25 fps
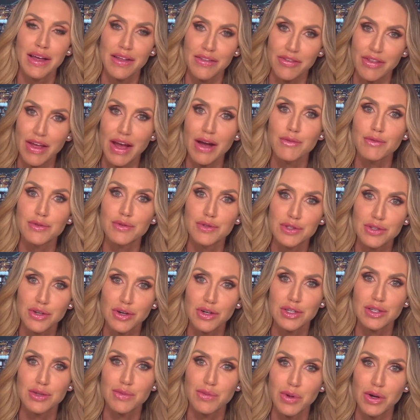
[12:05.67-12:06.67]
That will
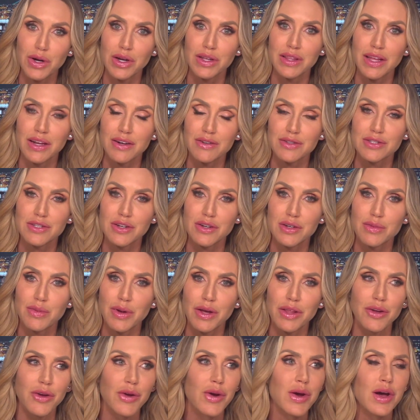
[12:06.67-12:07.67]
start to burn. That'll start to
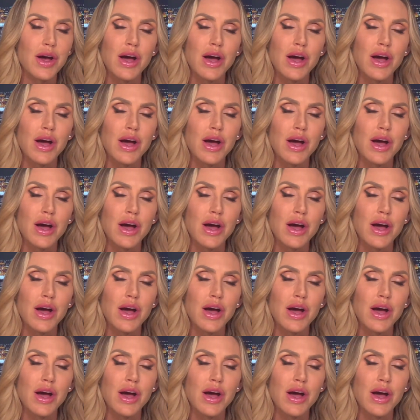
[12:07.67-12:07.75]
bother you.